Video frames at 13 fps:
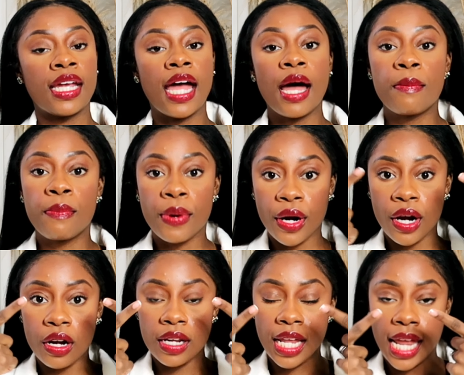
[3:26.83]
a
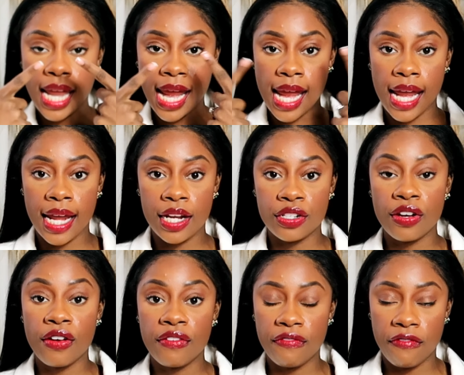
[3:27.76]
bird
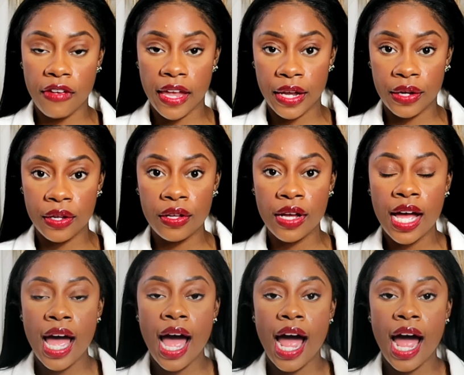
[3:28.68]
cage veil.